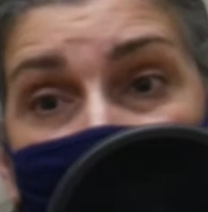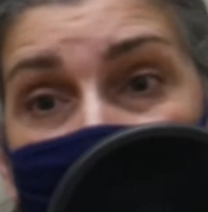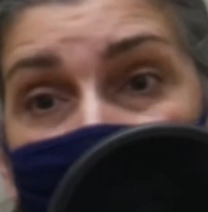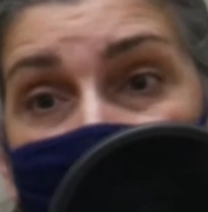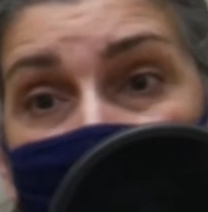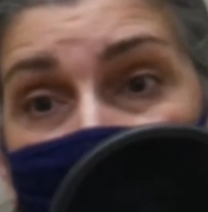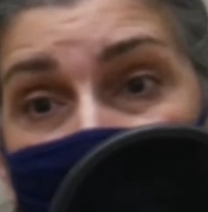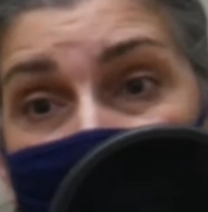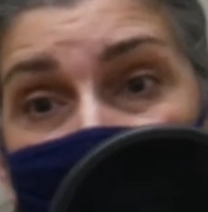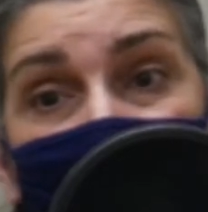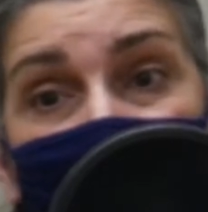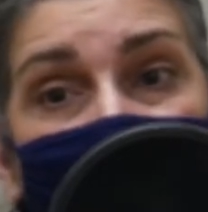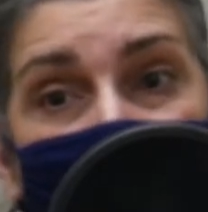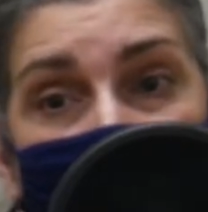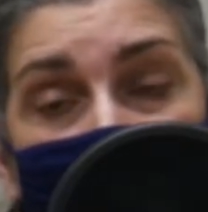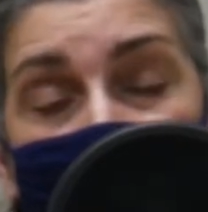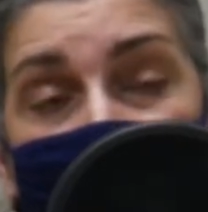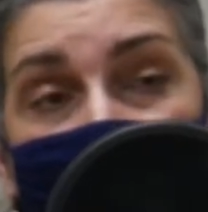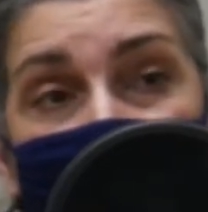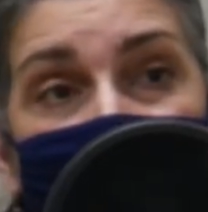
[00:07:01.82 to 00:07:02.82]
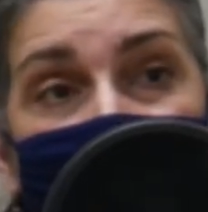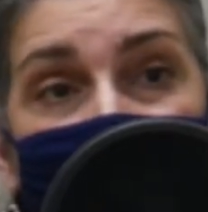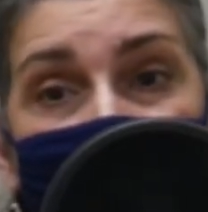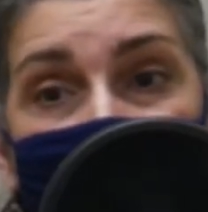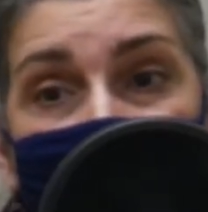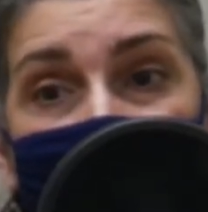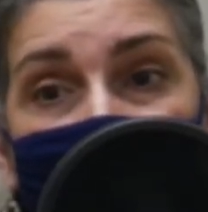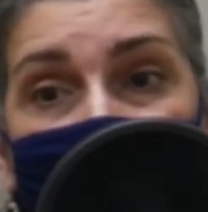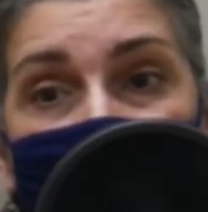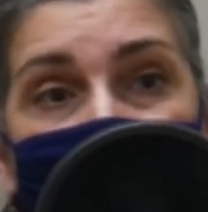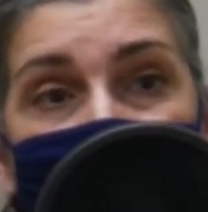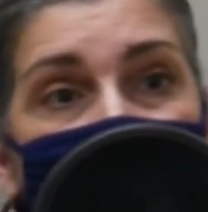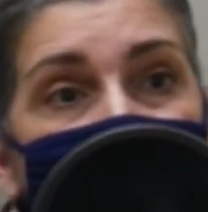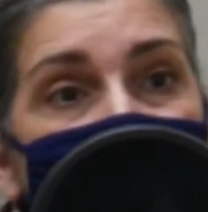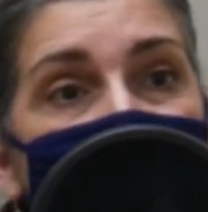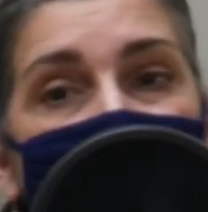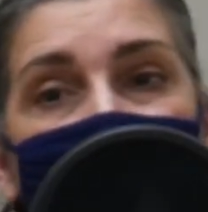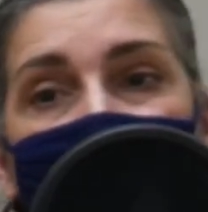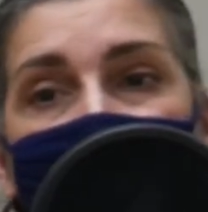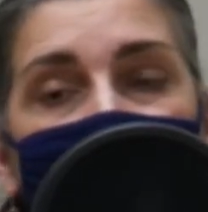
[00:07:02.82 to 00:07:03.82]
up here in 2006,
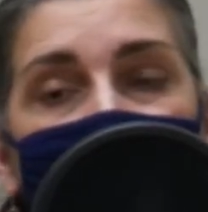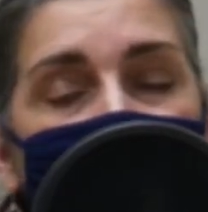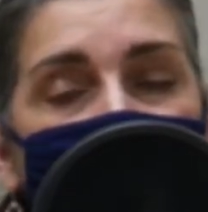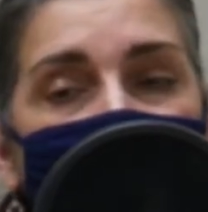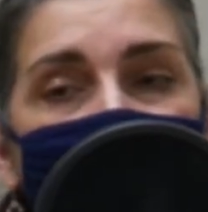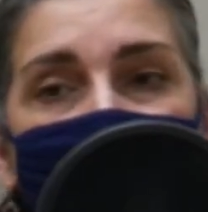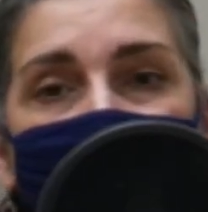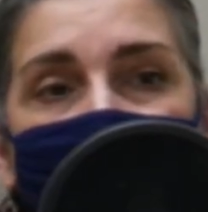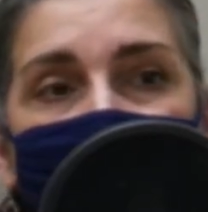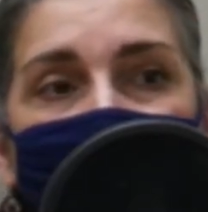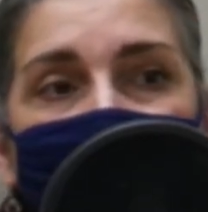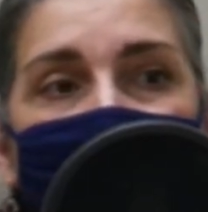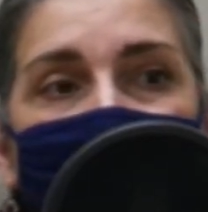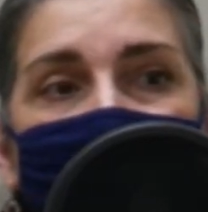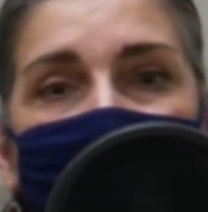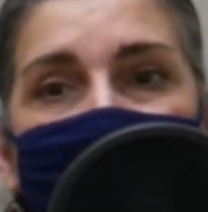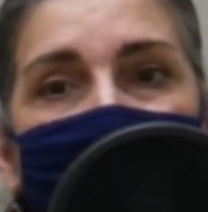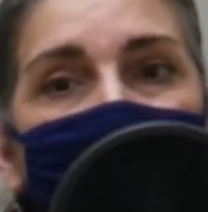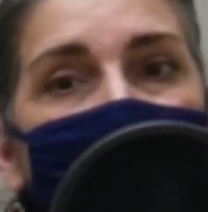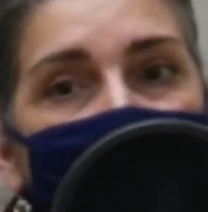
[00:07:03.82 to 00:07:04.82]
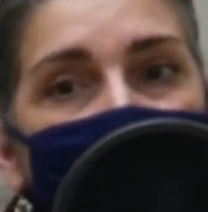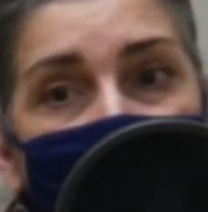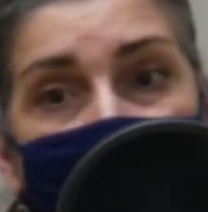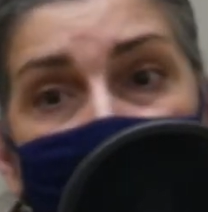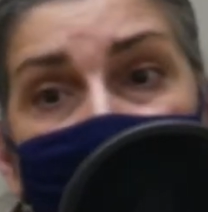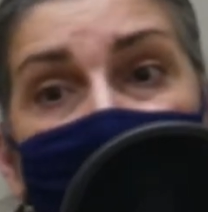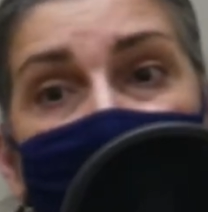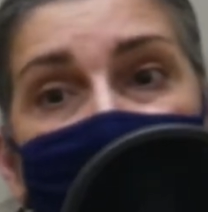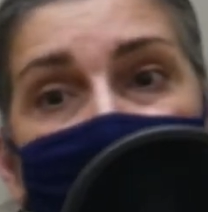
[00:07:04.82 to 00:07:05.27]
it's just perfect.